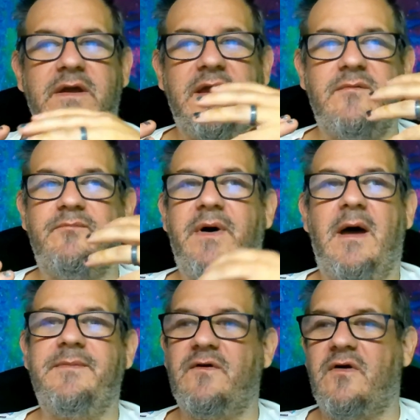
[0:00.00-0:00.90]
in
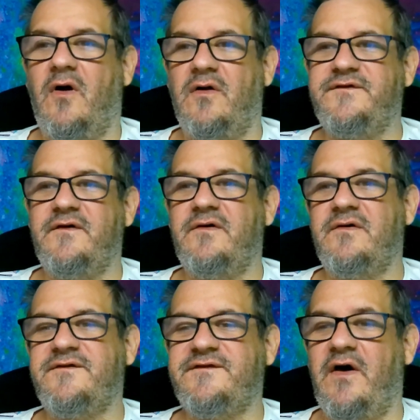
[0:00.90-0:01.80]
popular
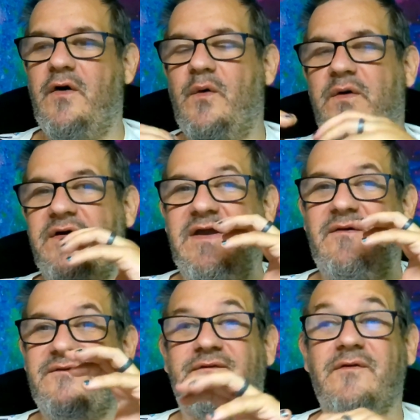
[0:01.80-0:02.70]
culture. So
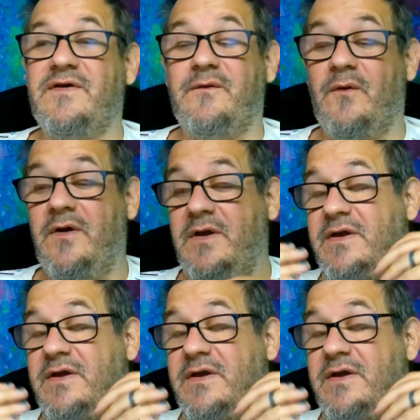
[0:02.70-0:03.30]
it was really cool.